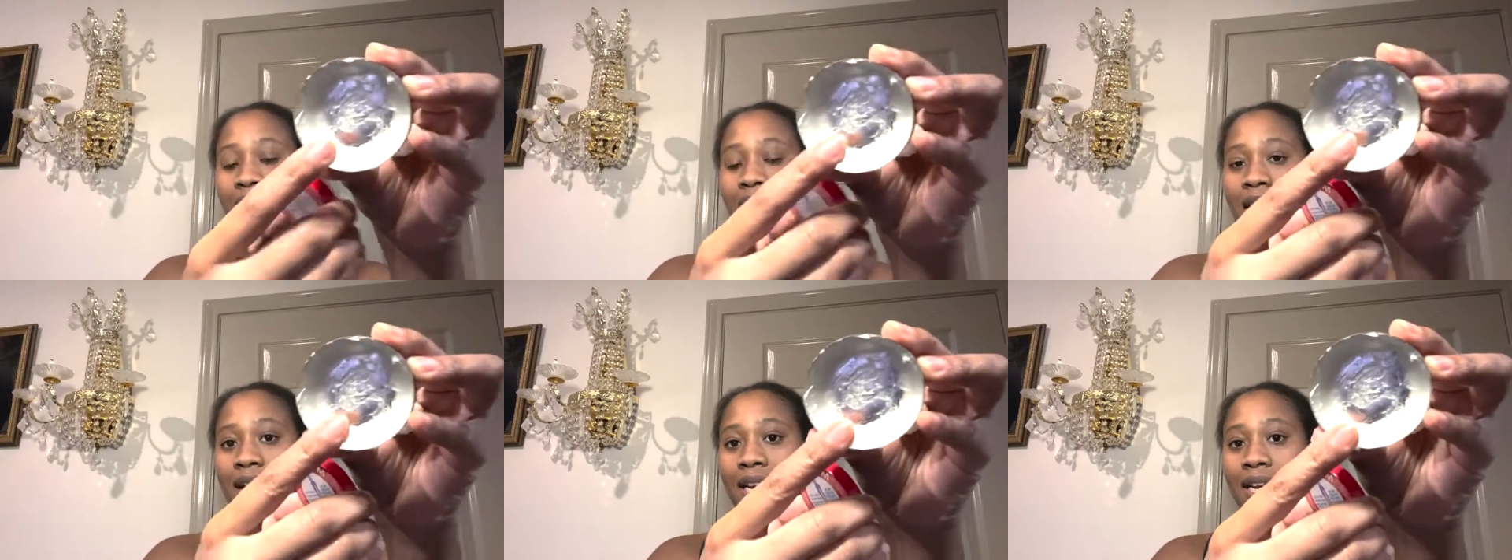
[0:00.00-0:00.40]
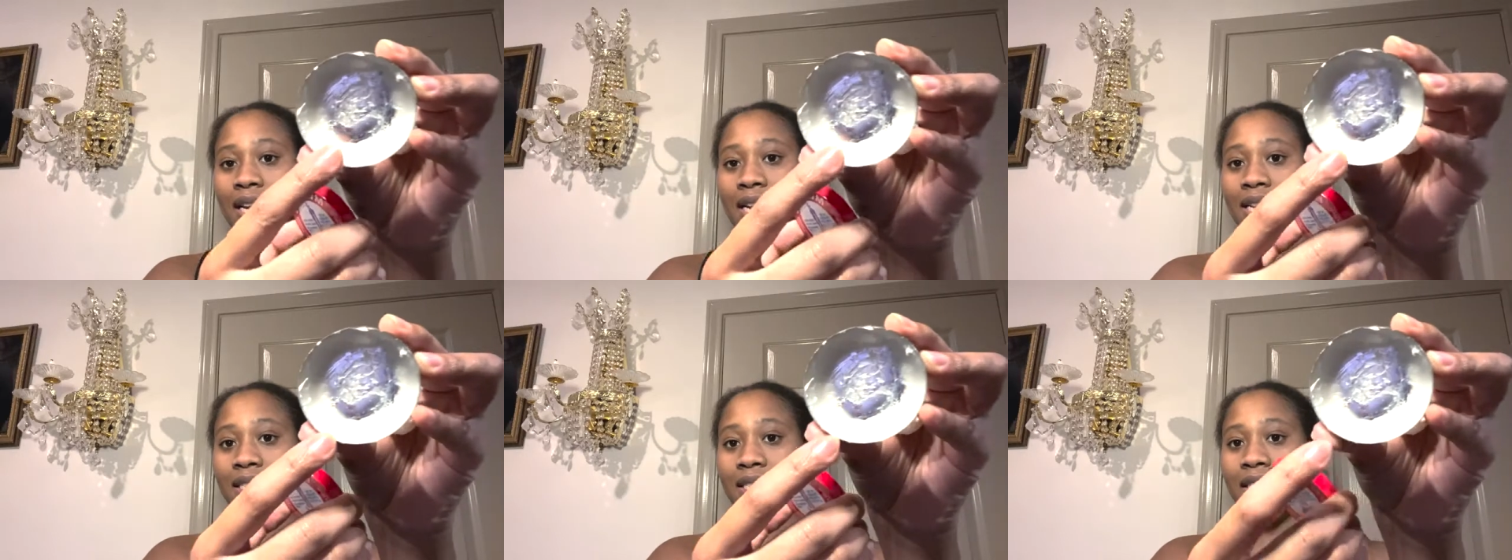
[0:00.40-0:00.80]

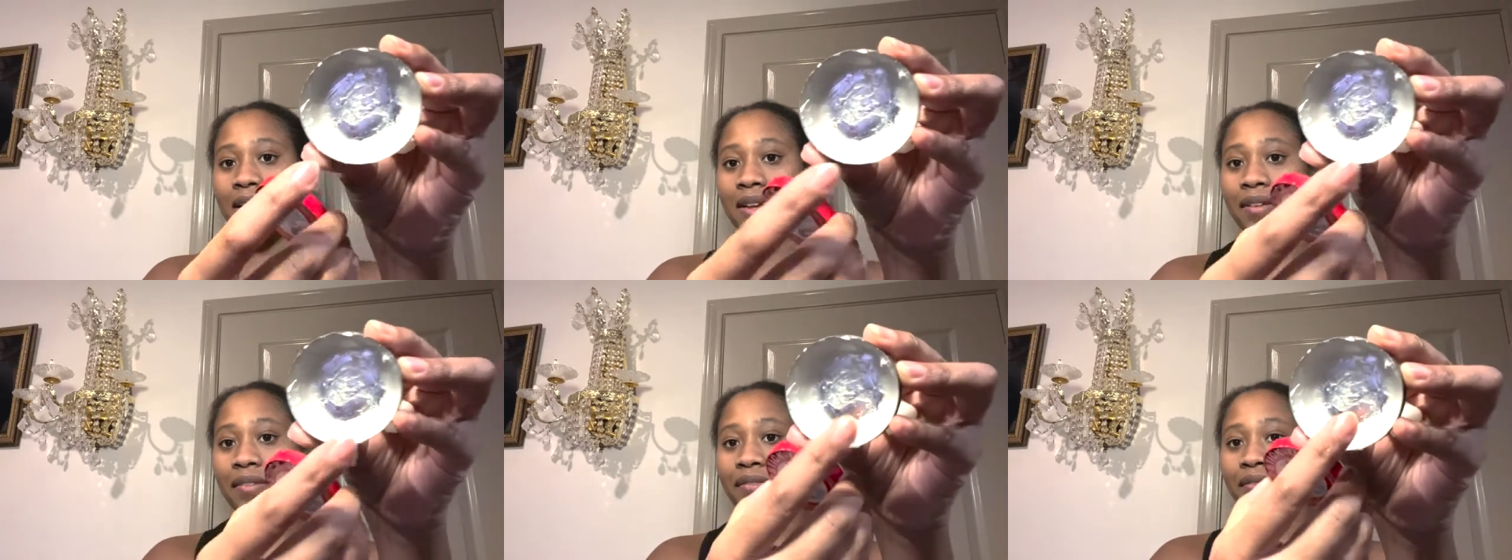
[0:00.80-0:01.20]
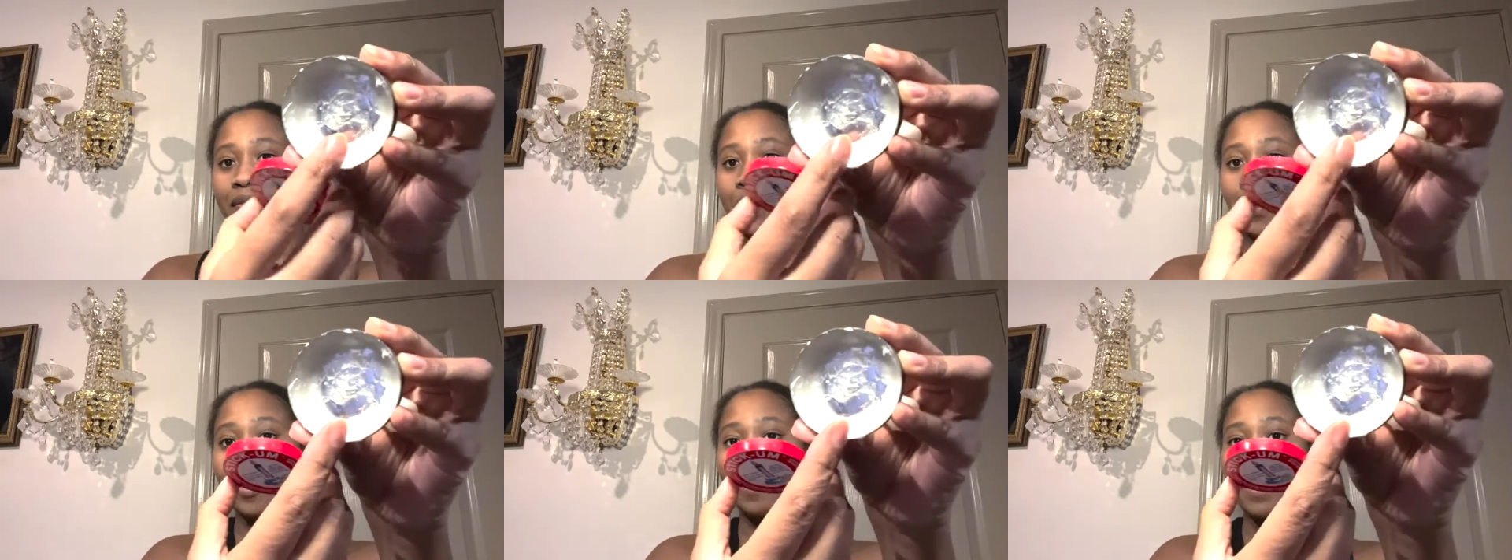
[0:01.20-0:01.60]
adhesive
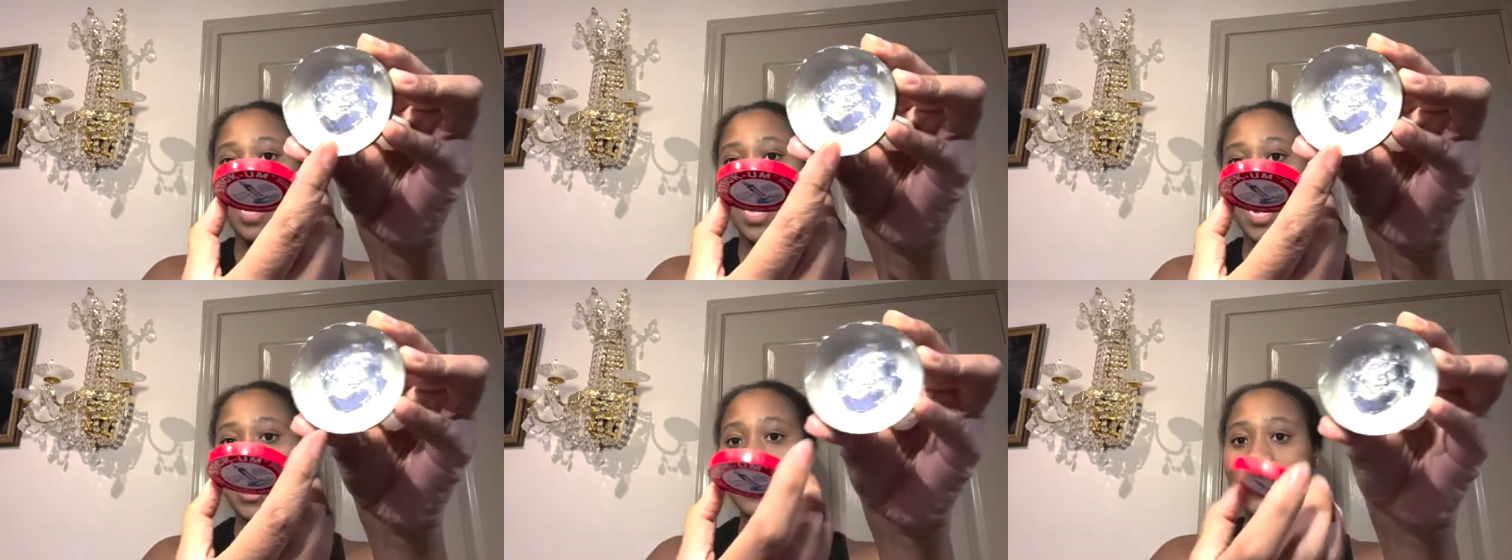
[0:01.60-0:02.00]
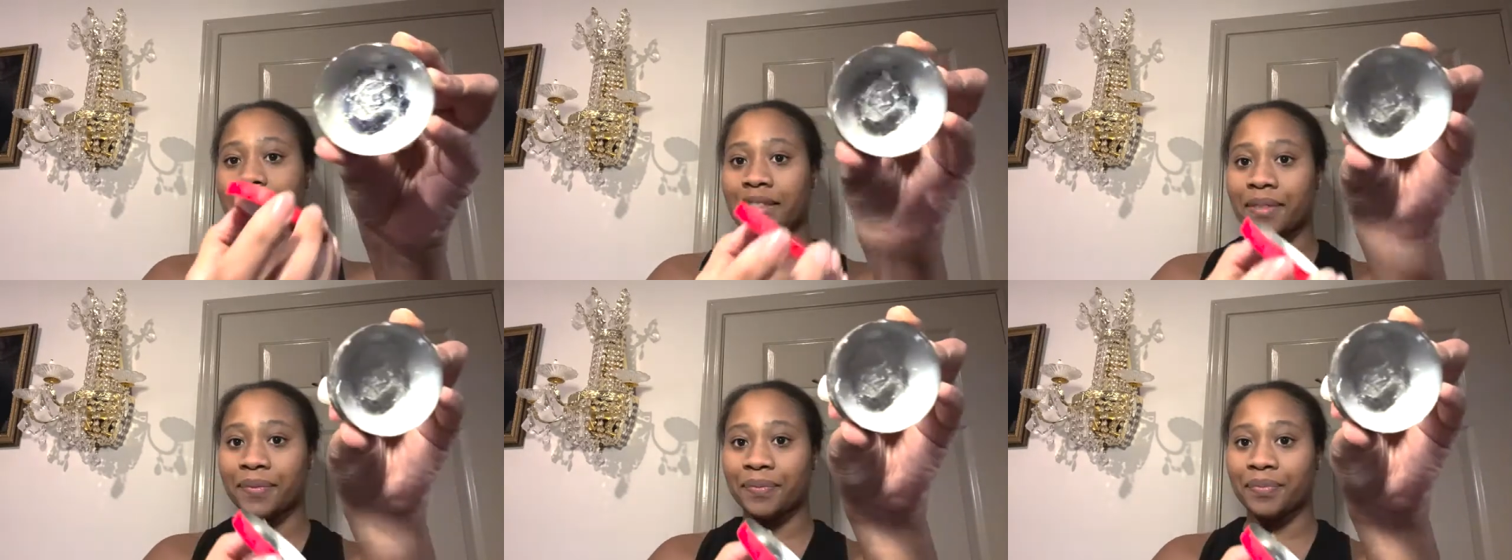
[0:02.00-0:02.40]
or
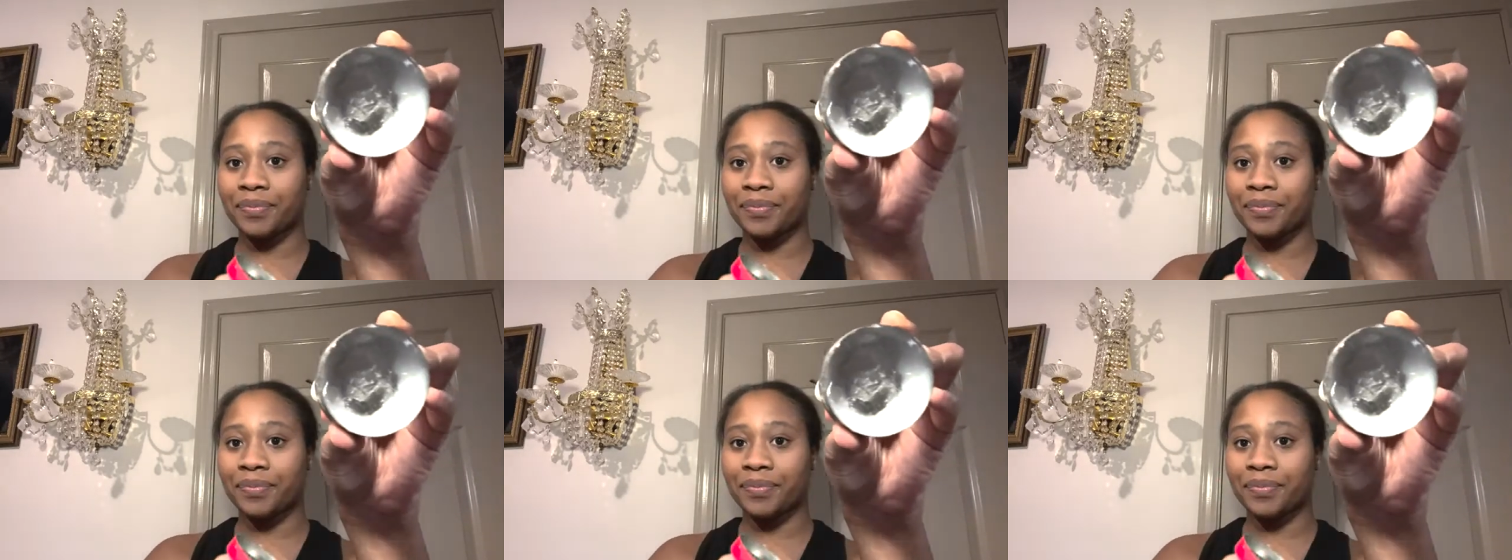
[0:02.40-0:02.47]
paste.